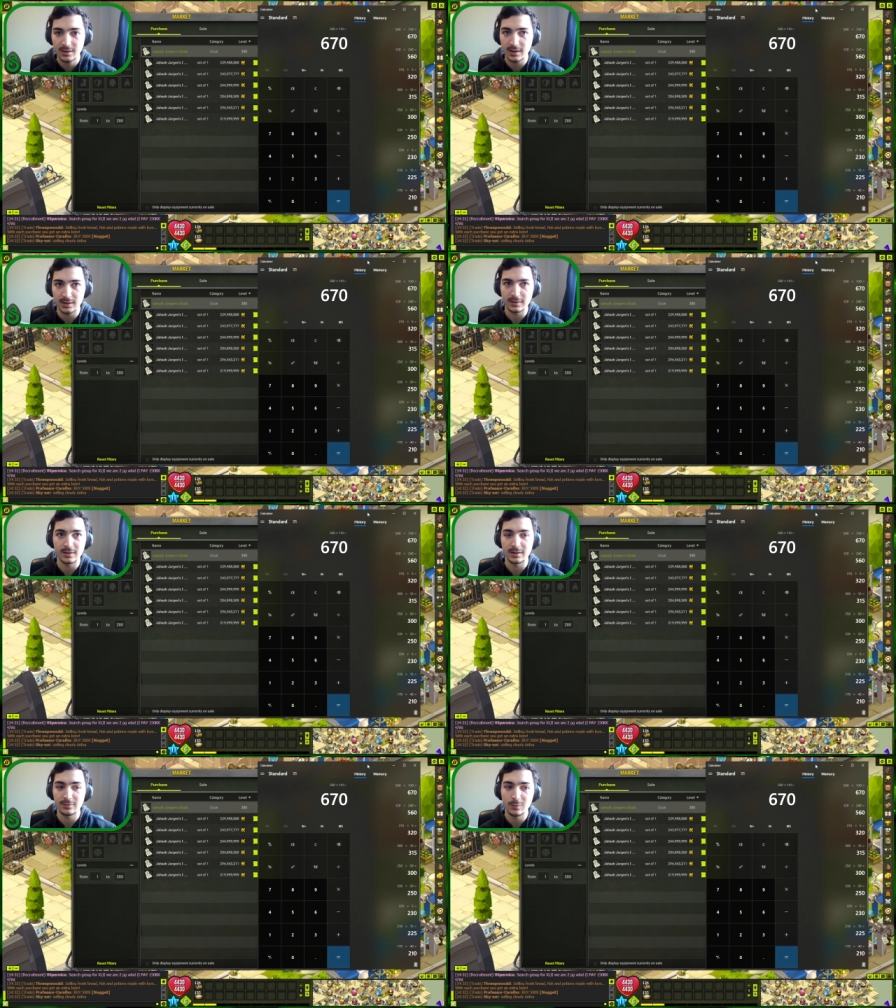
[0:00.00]
and I
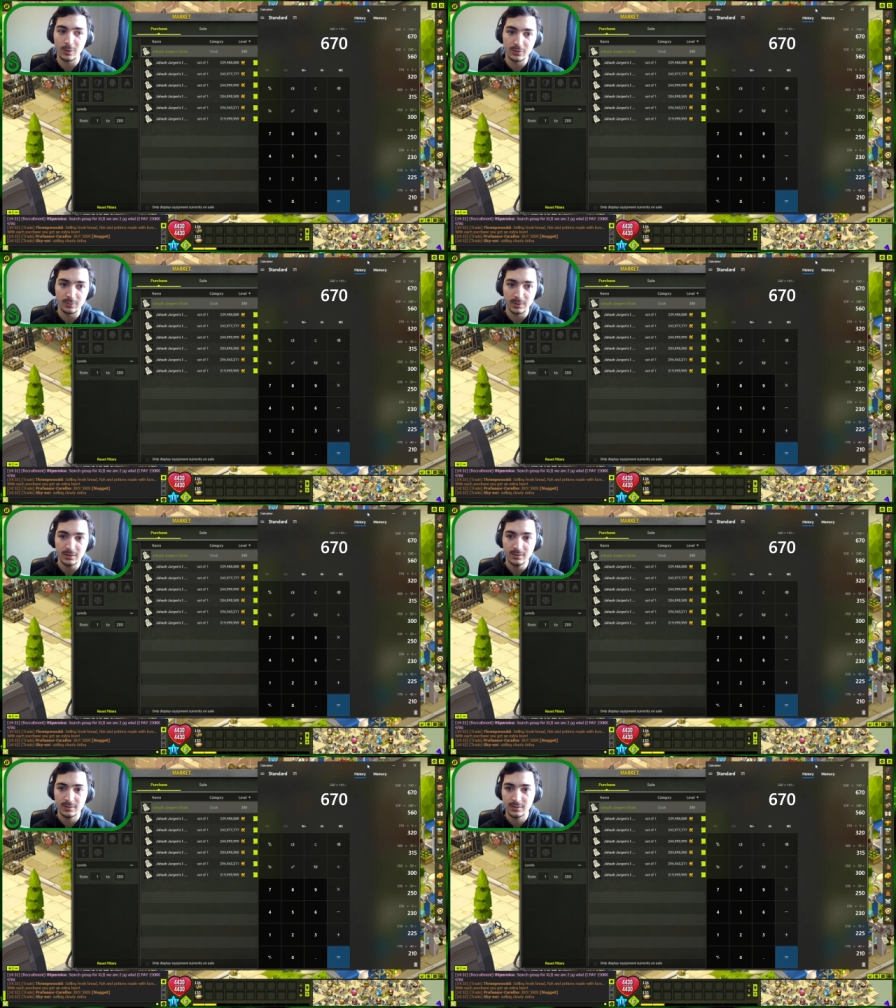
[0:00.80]
got like four hundred
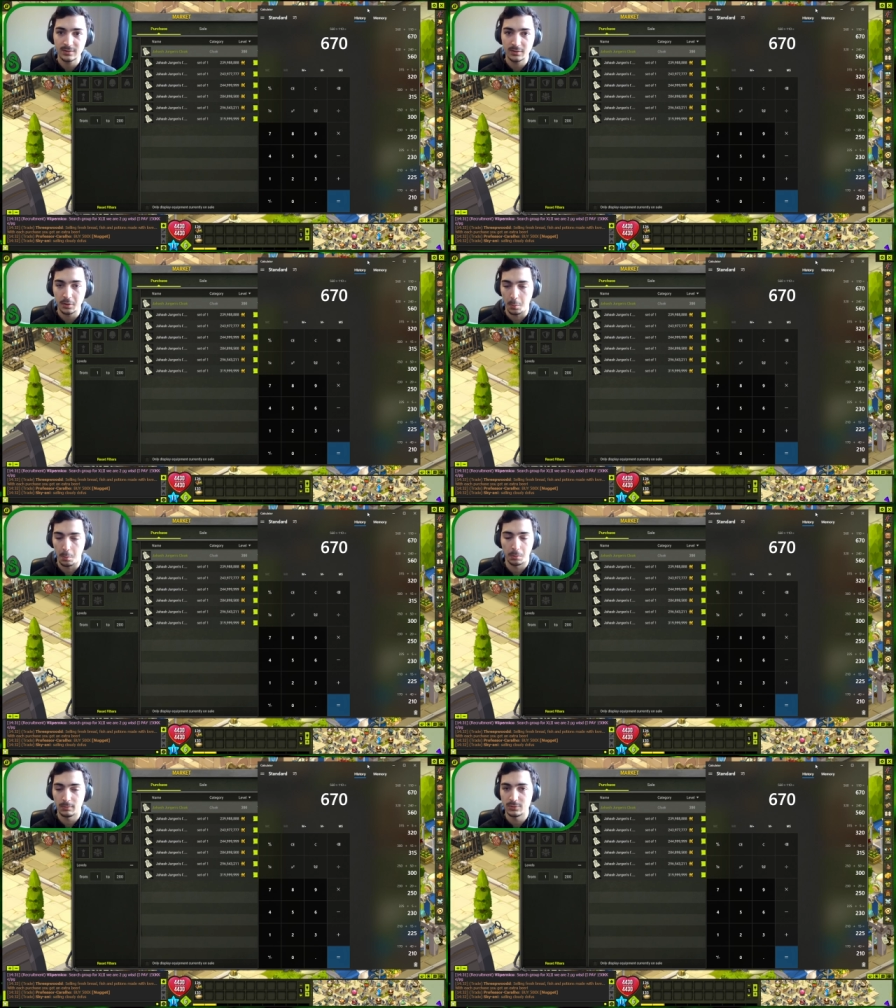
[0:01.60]
mil.
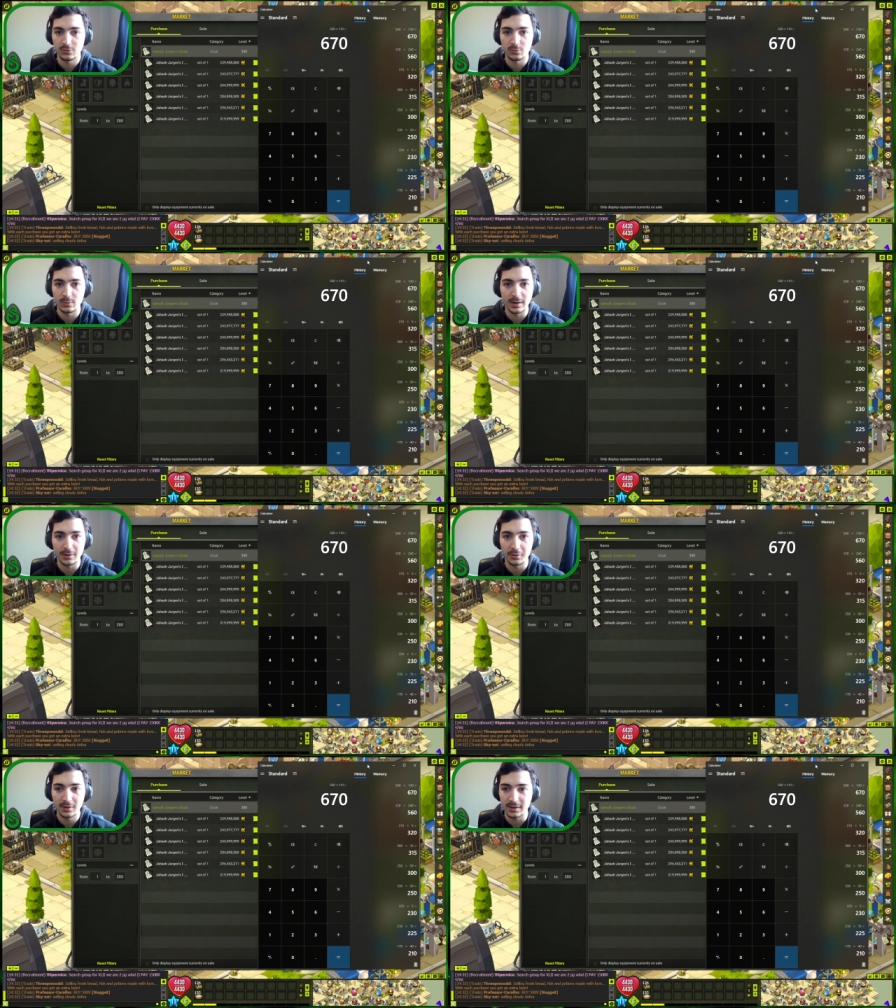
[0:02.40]
I just ran out.